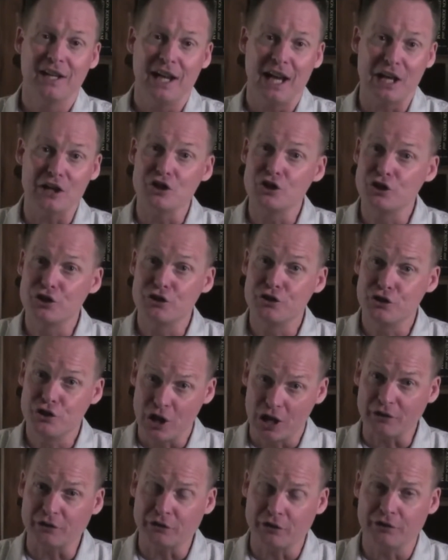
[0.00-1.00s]
And
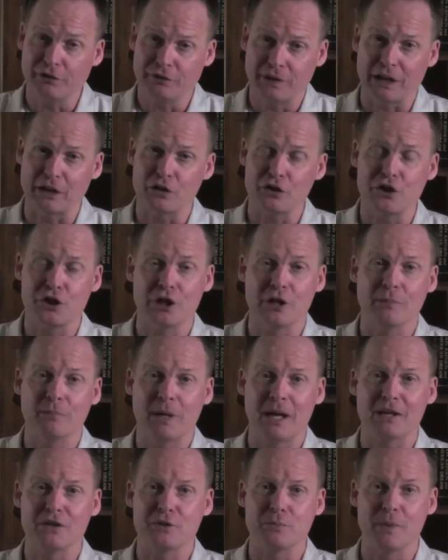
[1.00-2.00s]
Justice Fellowship
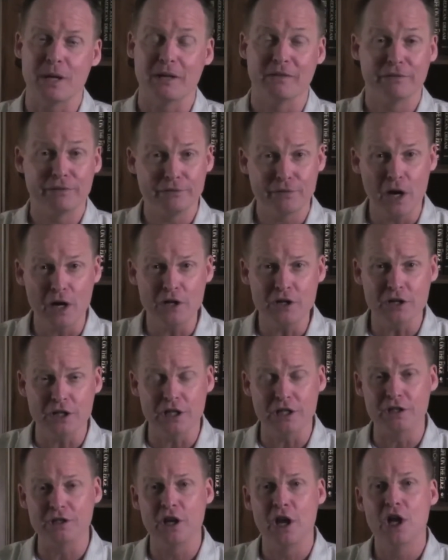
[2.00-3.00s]
has been
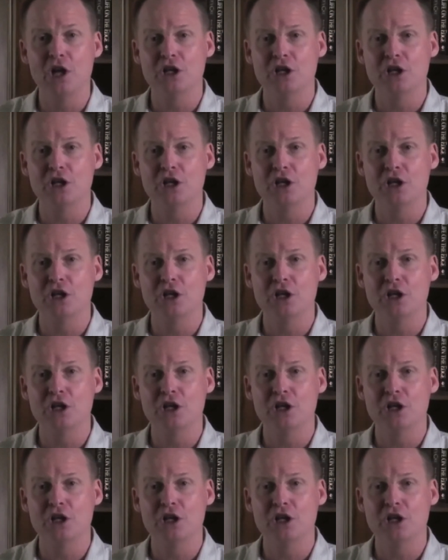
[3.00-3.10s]
funded